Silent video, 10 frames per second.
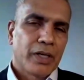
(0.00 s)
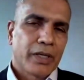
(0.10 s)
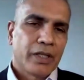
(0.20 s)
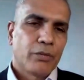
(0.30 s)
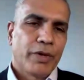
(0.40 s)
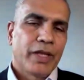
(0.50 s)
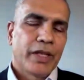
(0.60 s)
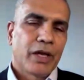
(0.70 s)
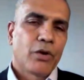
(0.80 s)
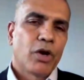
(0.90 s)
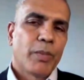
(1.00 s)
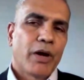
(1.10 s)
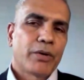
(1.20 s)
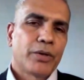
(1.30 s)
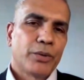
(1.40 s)
in the way they go
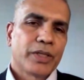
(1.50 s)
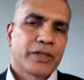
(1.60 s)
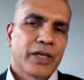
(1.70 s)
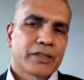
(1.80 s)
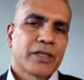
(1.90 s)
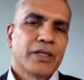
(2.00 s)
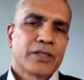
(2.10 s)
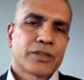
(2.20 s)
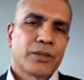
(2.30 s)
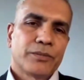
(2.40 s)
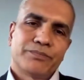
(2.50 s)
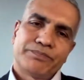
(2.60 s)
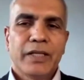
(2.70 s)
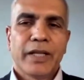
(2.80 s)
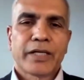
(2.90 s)
about doing things? So
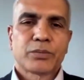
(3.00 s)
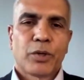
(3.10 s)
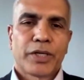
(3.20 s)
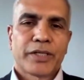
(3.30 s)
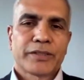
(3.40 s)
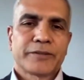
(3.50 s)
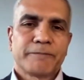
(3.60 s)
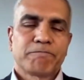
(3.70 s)
that's what it is.